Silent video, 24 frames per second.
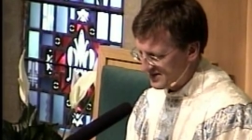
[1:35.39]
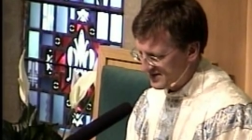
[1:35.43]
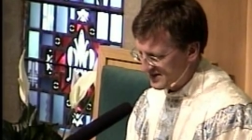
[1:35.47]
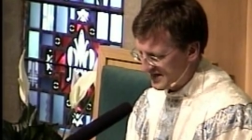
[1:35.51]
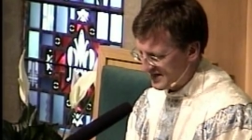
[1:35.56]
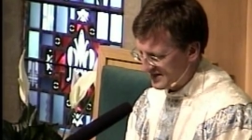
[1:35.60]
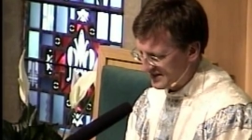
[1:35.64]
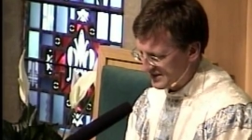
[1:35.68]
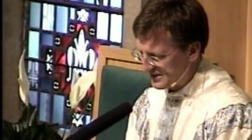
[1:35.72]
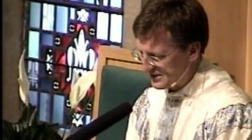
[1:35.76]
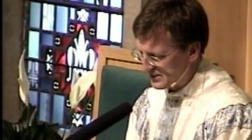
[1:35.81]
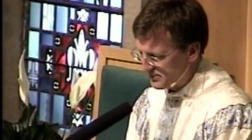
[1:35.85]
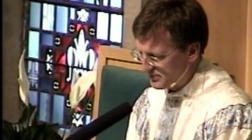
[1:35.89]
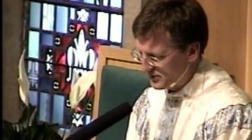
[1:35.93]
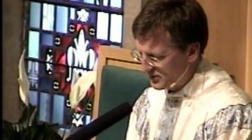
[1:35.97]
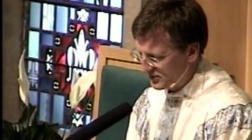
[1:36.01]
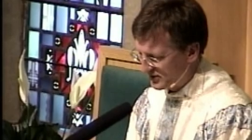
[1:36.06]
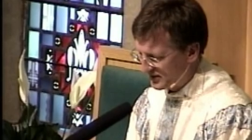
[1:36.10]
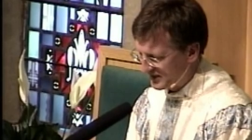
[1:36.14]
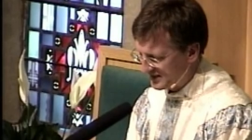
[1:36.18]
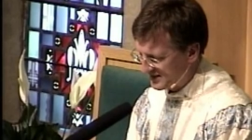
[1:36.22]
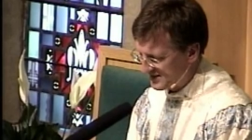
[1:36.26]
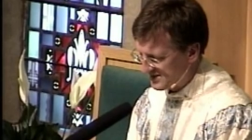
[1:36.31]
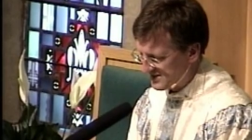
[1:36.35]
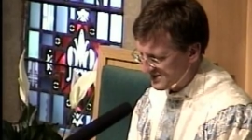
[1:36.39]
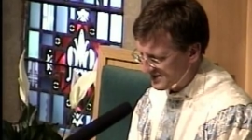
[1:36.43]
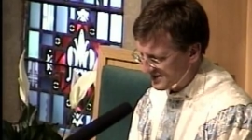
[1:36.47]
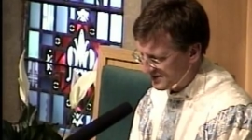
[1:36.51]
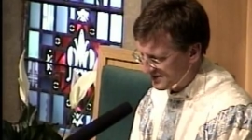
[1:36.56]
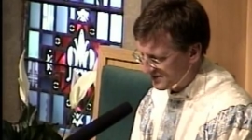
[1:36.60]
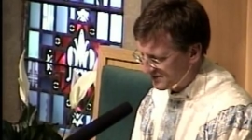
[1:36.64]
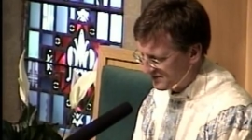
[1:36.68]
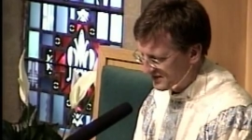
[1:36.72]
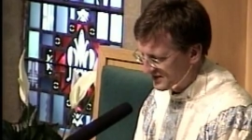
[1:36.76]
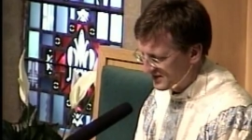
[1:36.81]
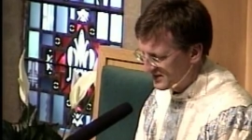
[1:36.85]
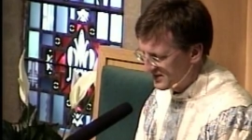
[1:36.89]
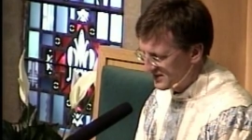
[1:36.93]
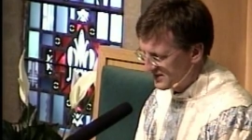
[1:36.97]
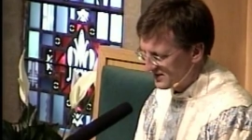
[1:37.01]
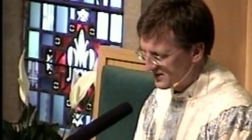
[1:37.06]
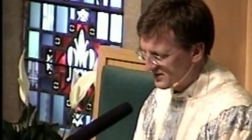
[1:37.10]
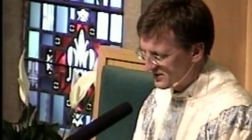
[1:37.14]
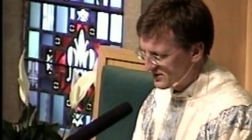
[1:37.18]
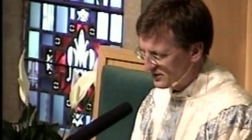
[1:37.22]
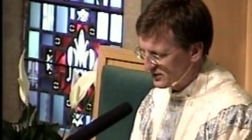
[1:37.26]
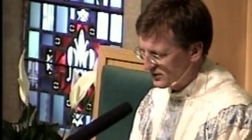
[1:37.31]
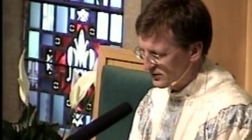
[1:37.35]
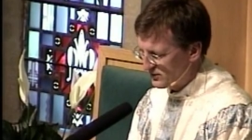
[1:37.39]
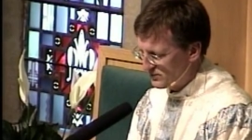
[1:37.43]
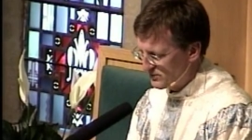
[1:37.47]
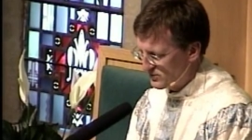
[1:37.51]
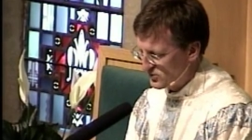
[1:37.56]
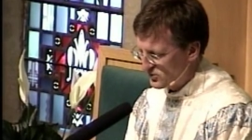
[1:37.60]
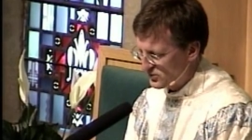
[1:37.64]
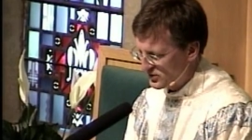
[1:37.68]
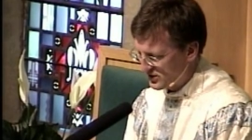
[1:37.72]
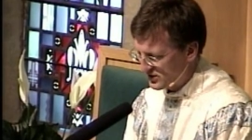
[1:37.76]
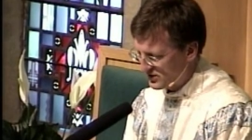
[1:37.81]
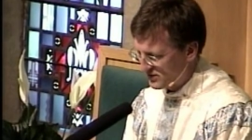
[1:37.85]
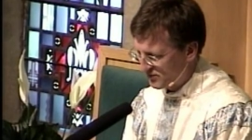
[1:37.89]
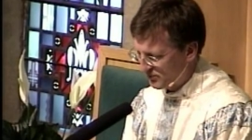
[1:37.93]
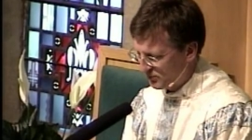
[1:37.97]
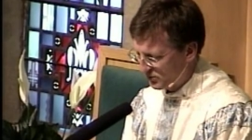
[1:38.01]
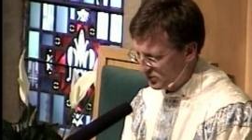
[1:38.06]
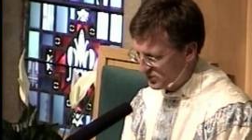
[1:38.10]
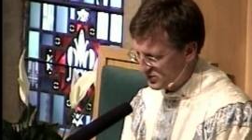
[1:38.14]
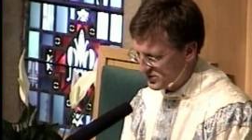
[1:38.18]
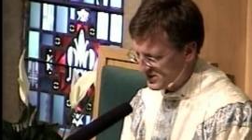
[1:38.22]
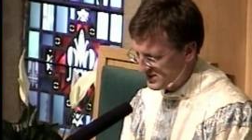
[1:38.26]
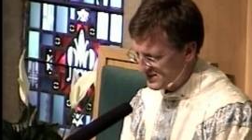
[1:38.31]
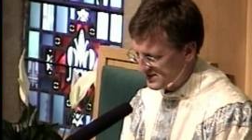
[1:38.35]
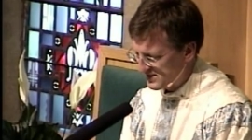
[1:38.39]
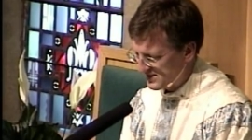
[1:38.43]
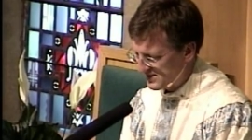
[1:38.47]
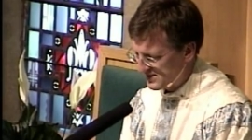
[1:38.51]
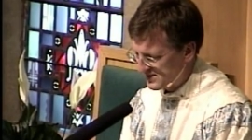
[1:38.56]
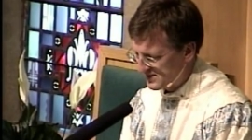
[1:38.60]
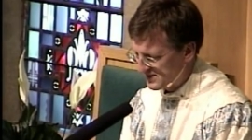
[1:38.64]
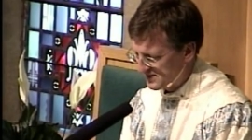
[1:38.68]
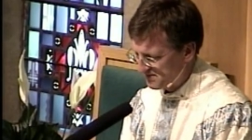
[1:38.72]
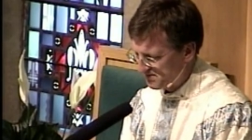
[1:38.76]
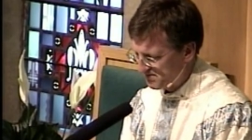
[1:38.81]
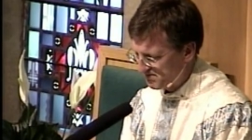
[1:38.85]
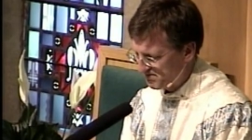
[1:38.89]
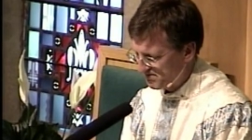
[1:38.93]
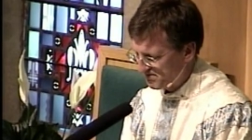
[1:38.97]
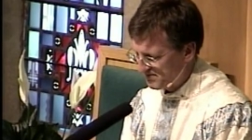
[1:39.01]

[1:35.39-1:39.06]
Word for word: that experience of the communion of persons.